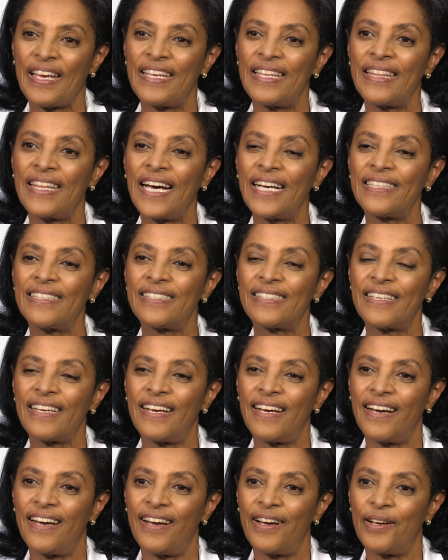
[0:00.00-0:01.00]
and that
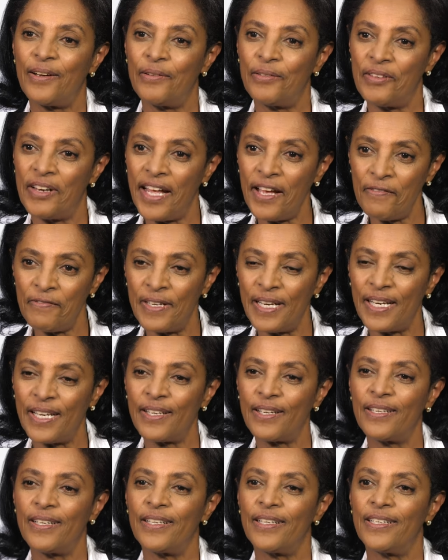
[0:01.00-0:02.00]
uh, level
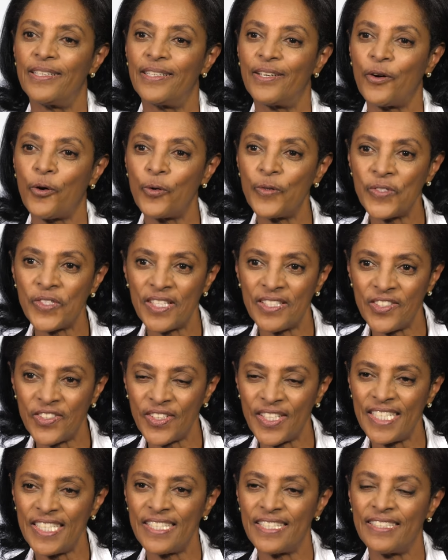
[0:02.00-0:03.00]
uh,
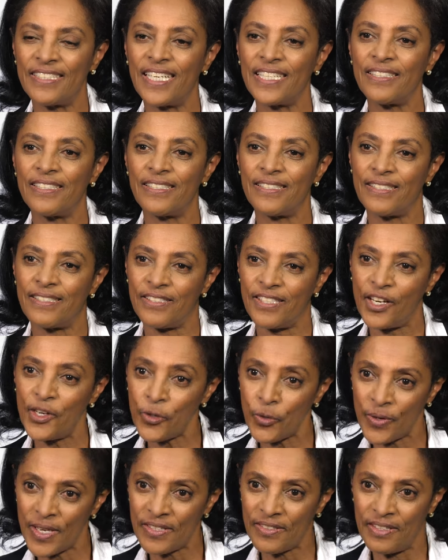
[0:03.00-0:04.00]
concentration that
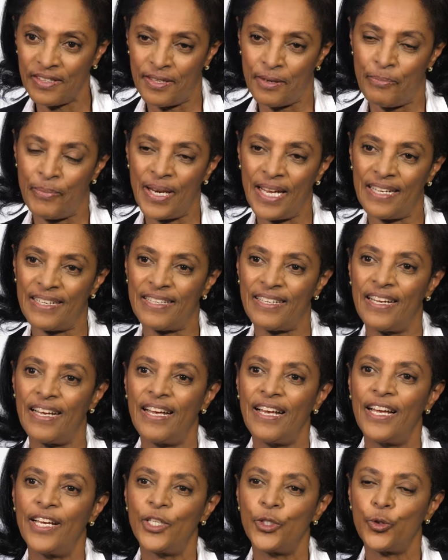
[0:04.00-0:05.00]
circulates in the blood
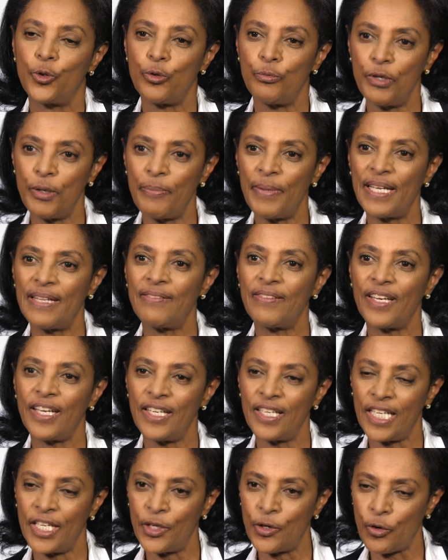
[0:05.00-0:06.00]
should be
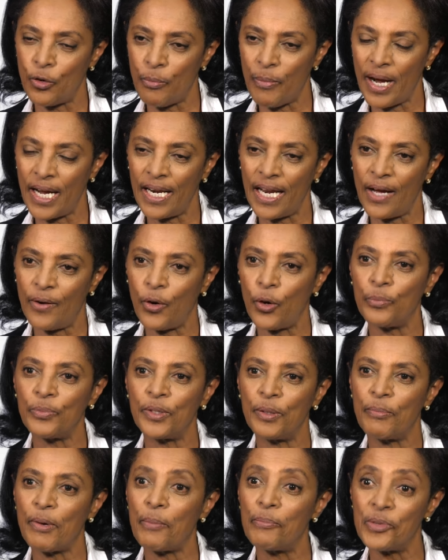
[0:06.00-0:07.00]
maintained in normal
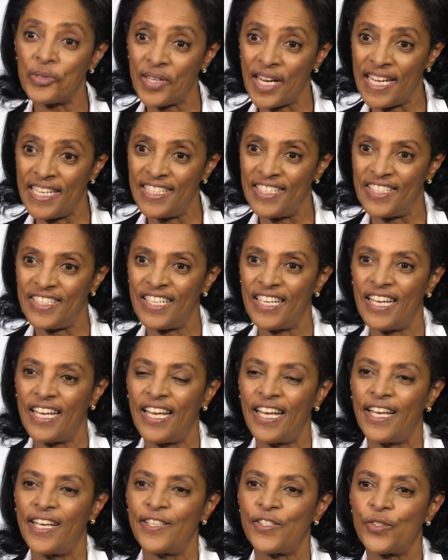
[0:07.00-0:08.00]
optimum range.
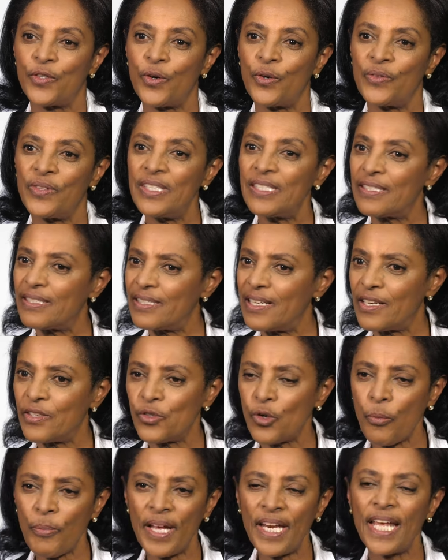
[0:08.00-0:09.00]
So these there are
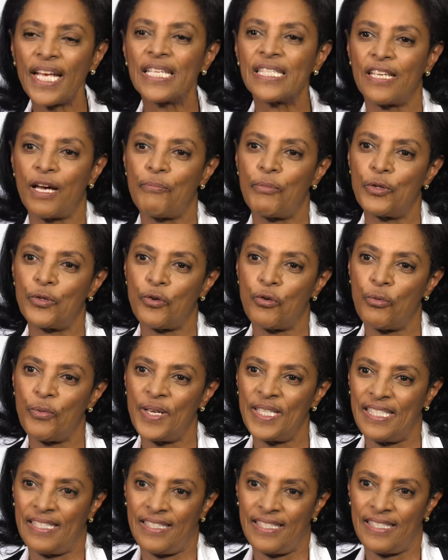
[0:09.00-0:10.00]
so many examples of
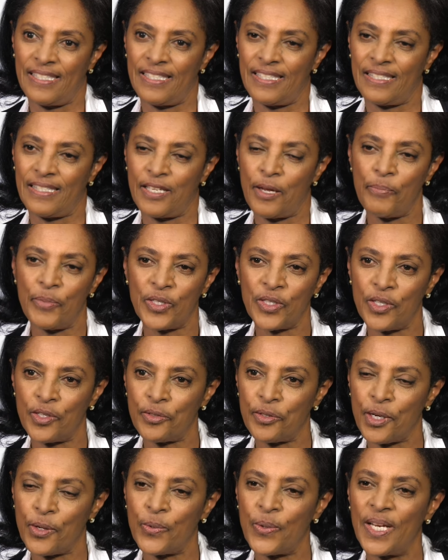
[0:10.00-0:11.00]
homeostasis, temperature
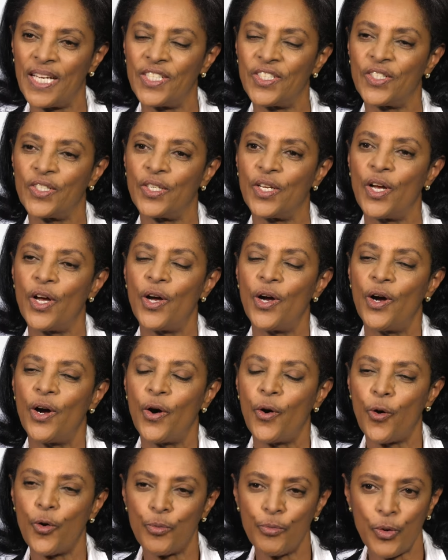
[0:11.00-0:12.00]
regulation,
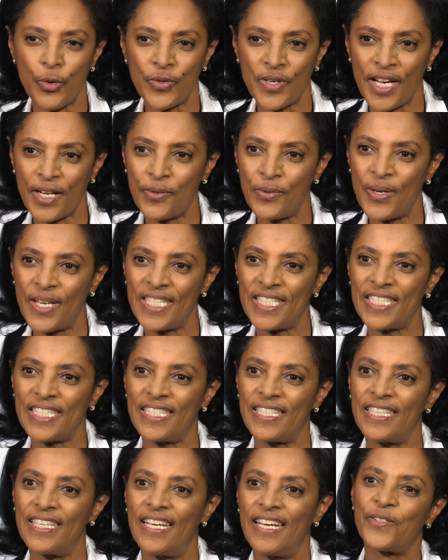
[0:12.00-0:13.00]
hormone
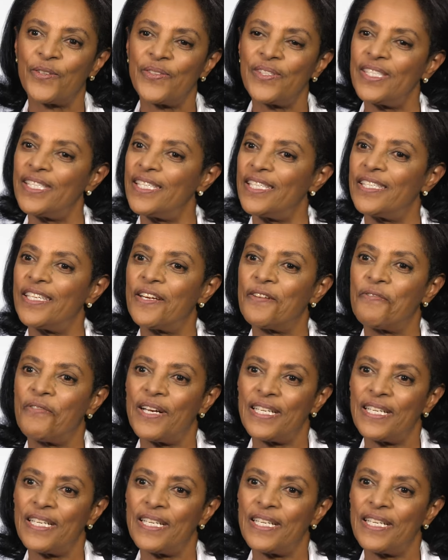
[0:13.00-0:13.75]
regulation. So this is very